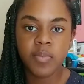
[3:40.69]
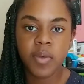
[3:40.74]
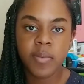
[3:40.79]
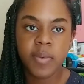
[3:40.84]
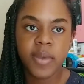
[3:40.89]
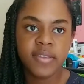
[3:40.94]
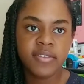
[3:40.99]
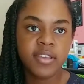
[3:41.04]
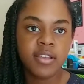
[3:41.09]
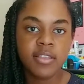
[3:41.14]
But
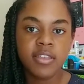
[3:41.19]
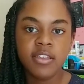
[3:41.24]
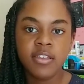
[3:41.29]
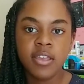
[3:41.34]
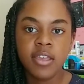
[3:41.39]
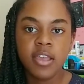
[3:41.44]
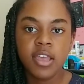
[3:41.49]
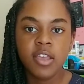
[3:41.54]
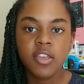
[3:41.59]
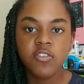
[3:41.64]

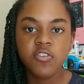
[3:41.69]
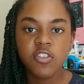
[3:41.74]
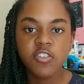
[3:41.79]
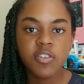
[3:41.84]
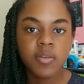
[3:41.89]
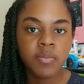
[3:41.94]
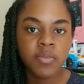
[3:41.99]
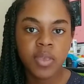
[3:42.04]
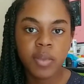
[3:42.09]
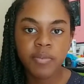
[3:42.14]
basically, just
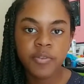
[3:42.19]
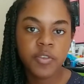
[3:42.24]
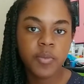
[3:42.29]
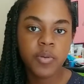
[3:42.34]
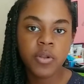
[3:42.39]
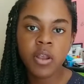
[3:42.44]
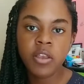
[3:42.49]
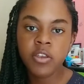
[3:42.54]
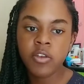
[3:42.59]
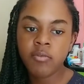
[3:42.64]
some tips to
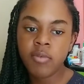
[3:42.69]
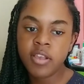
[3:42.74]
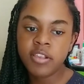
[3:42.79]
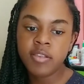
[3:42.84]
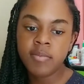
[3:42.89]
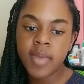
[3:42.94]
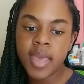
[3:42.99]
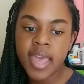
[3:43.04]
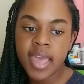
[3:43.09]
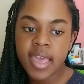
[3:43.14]
put on your
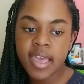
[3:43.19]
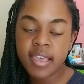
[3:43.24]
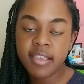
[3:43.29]
resume